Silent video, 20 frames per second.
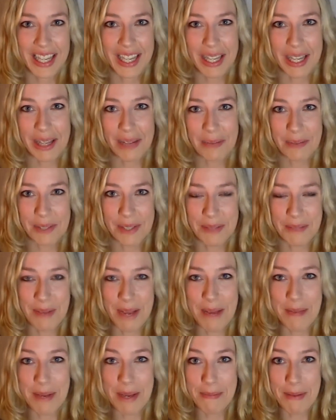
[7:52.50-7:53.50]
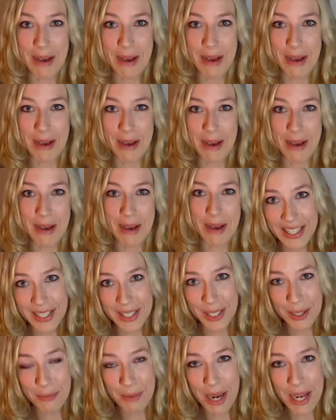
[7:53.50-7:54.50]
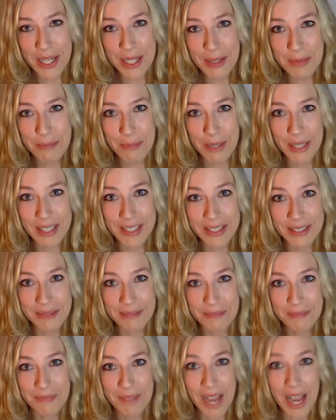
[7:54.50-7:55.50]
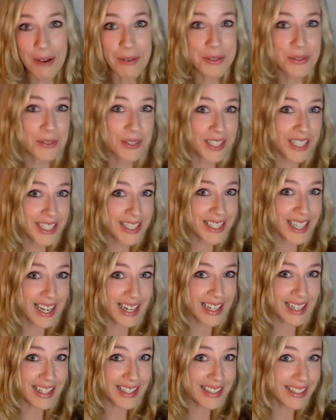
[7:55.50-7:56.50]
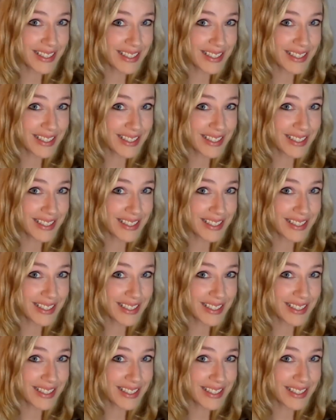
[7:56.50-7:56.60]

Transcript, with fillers: it was maybe a bad thing I did so much, but I was really excited.